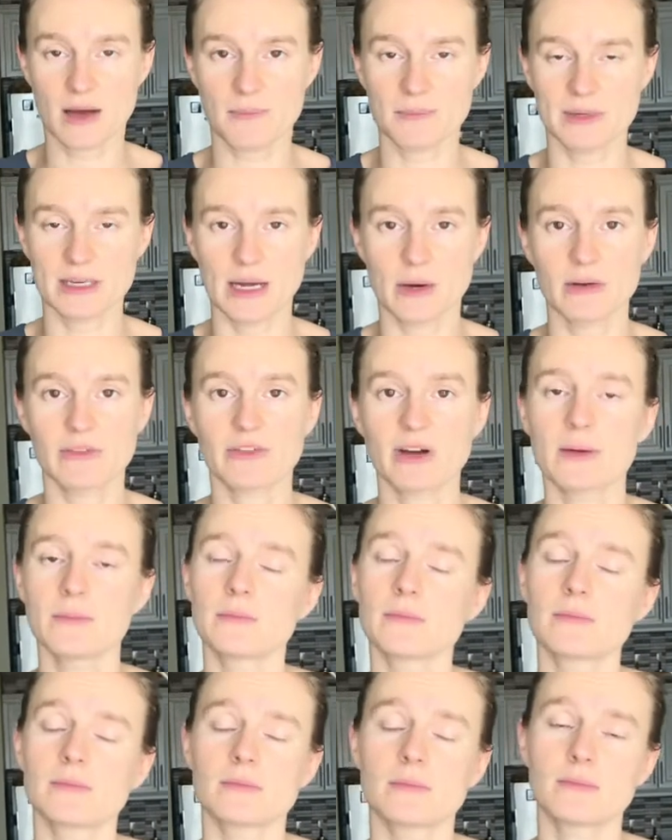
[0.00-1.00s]
Now if
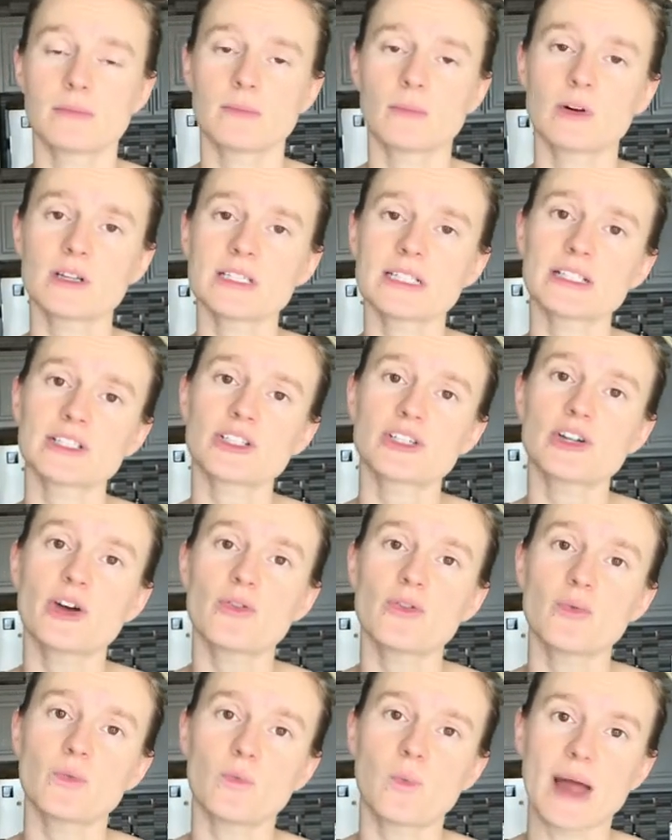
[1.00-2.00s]
I'm wanting to know the
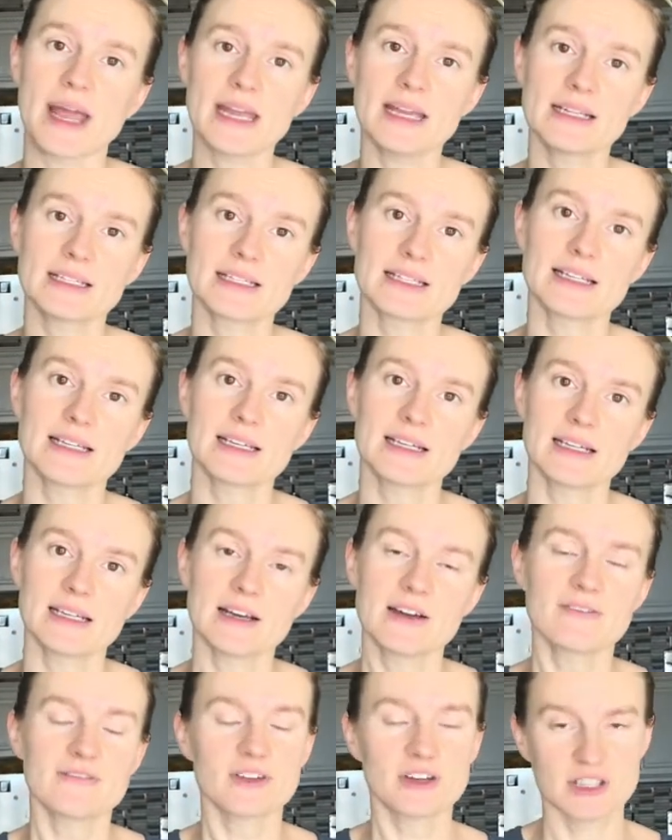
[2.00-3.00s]
weight,
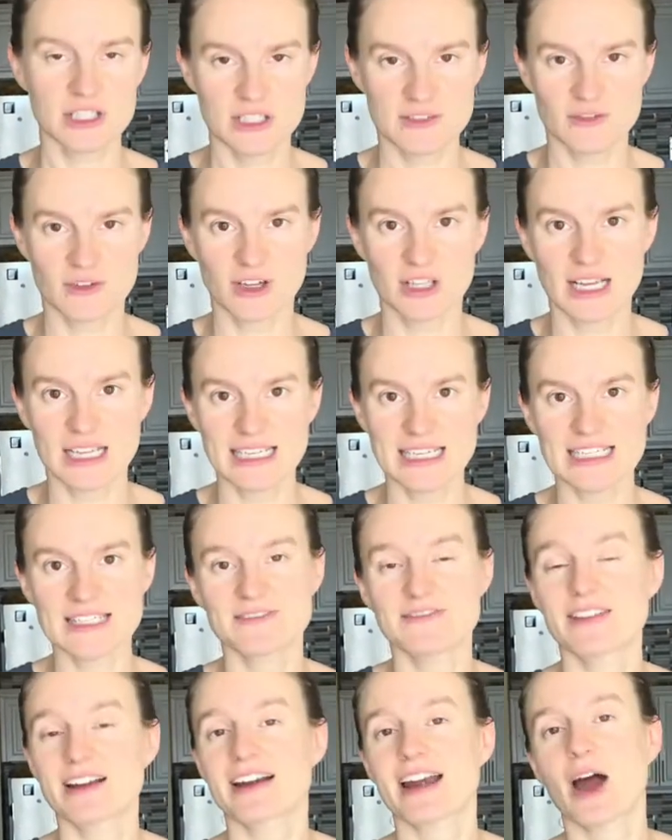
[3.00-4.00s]
first of all I need to
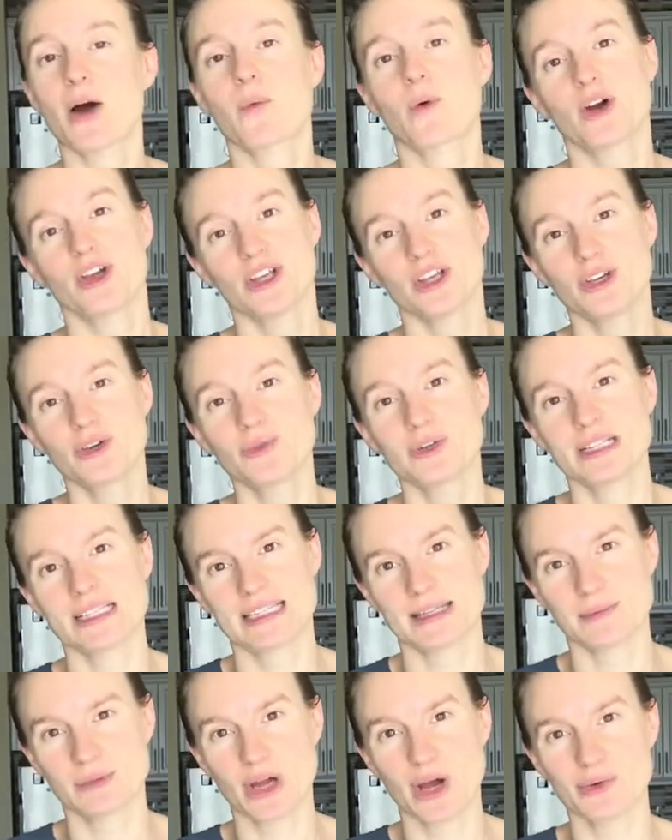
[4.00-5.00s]
figure out what units I'm
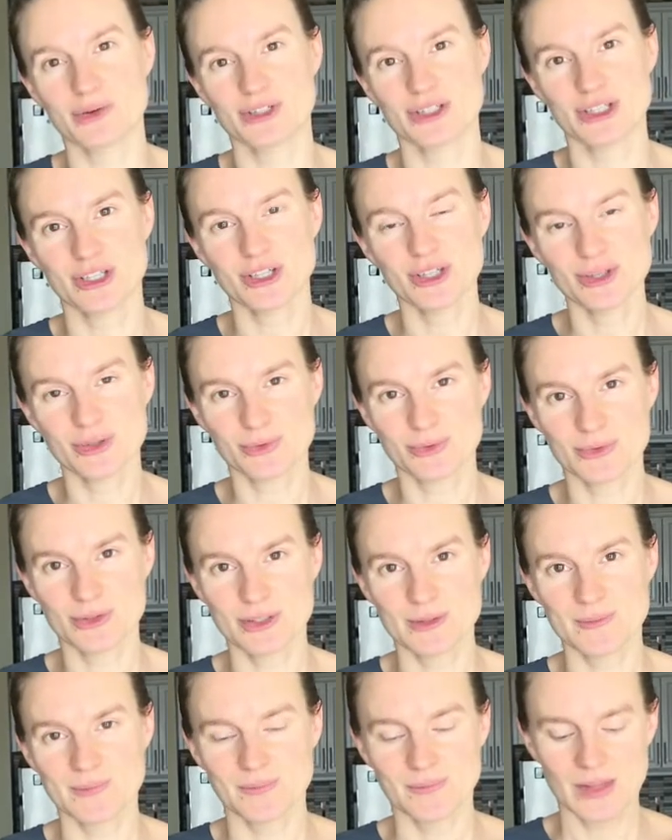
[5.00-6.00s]
going to use.
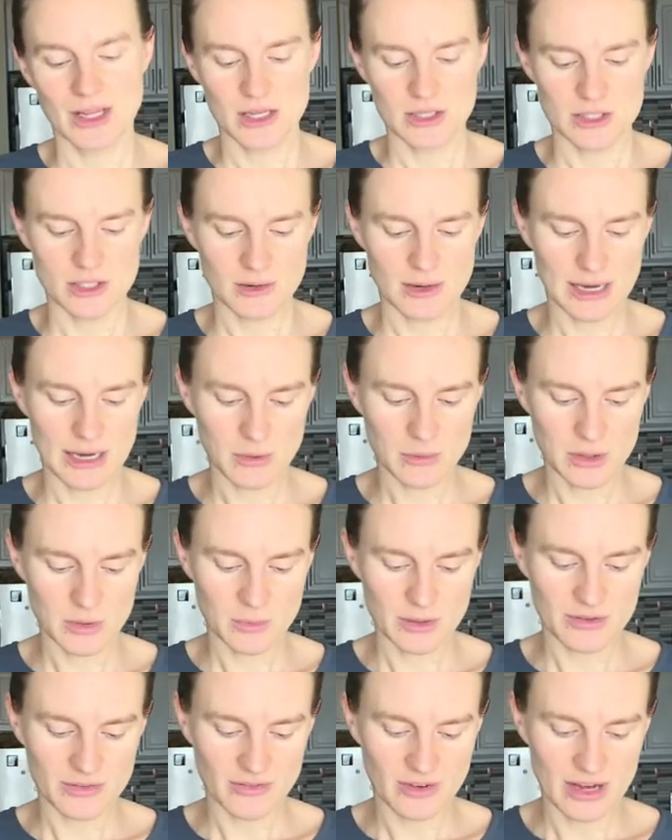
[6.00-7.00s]
So how would we
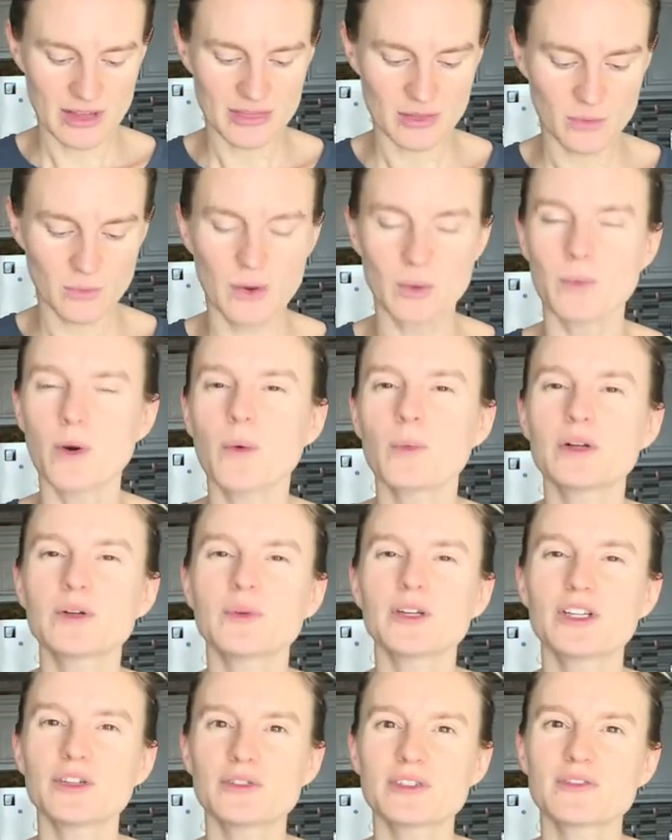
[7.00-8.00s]
find the weight? What would we
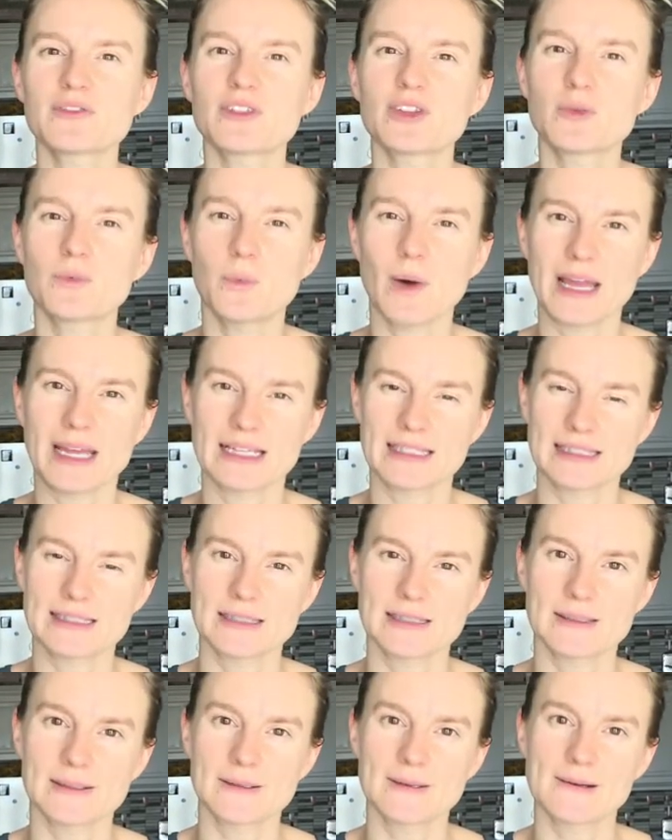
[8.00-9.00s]
use for the weight?
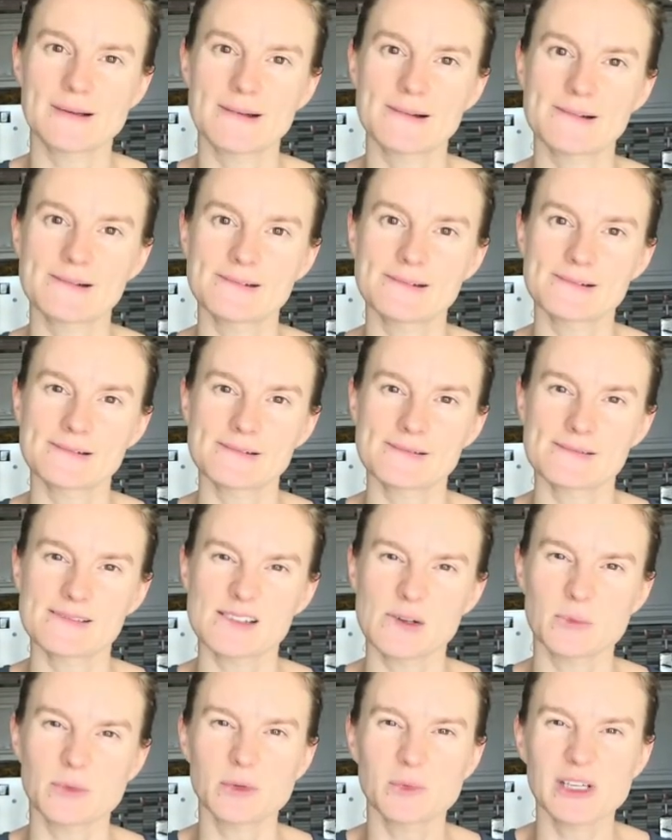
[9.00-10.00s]

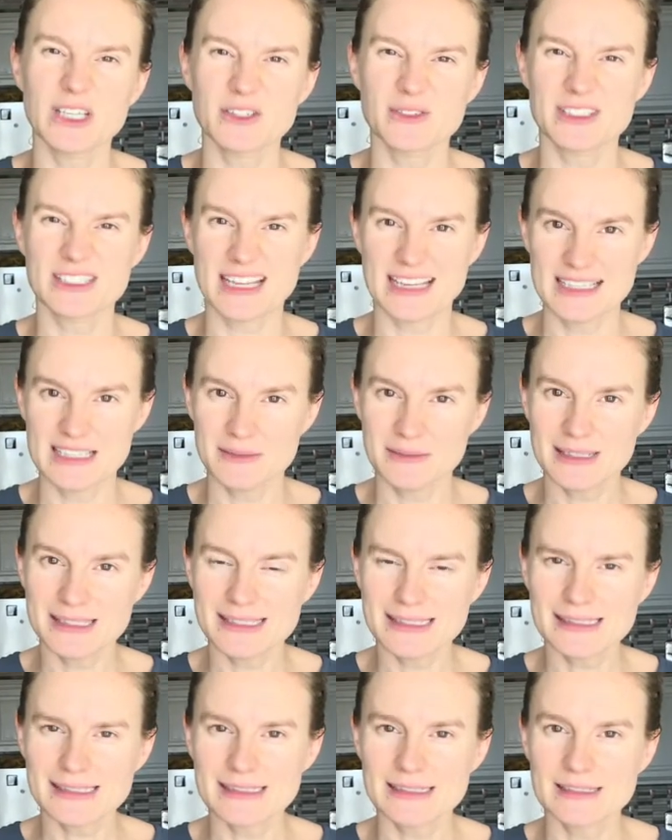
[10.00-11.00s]
Would we use
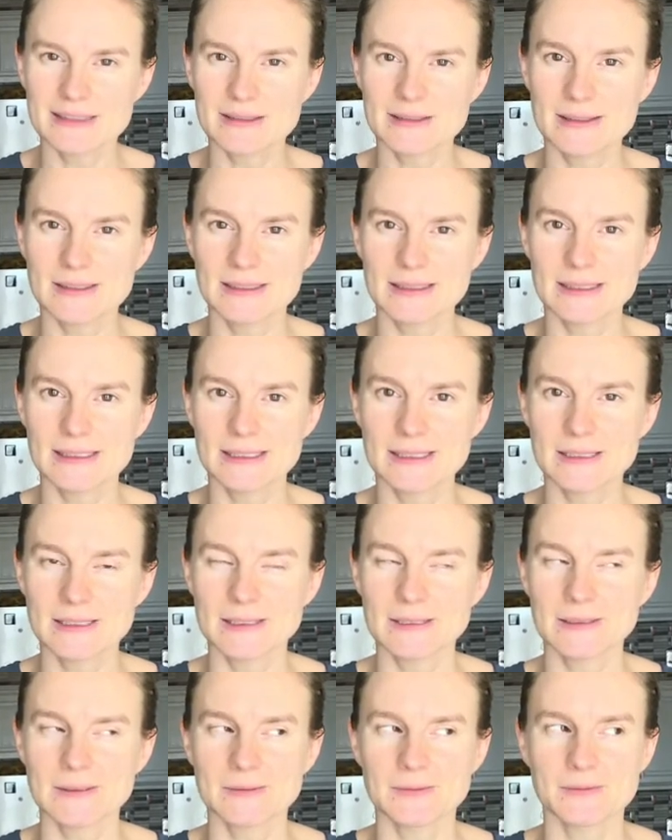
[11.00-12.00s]
centimeters?
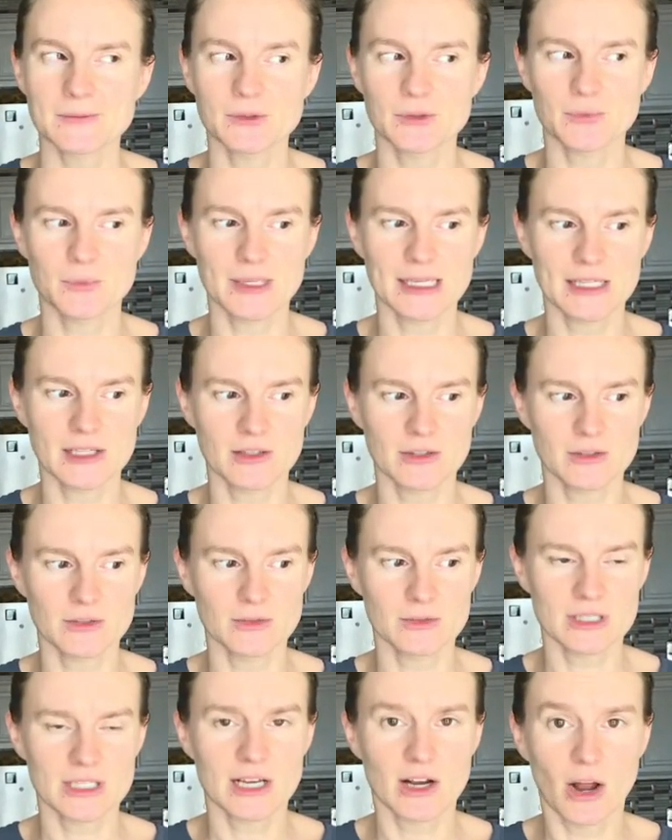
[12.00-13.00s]
Would we use
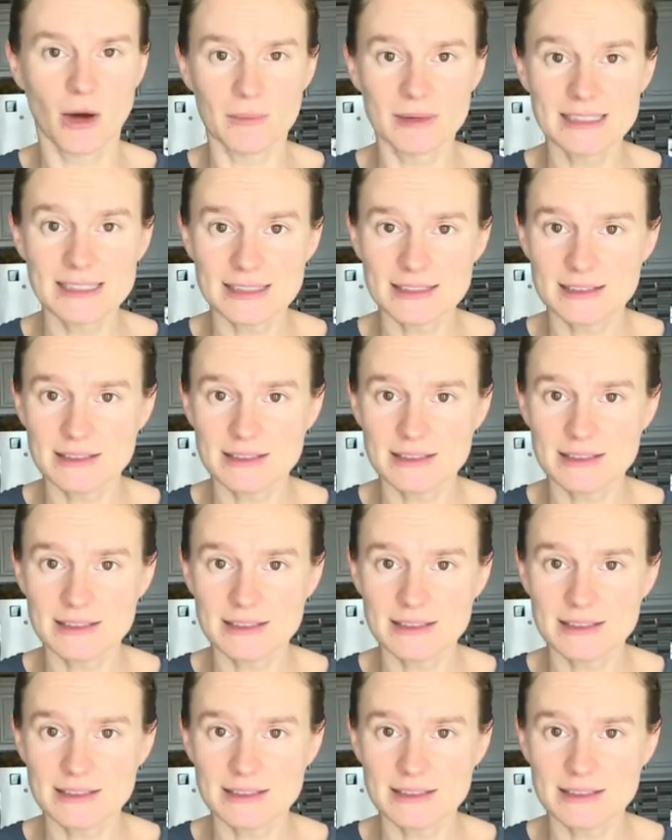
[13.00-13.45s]
kilometers?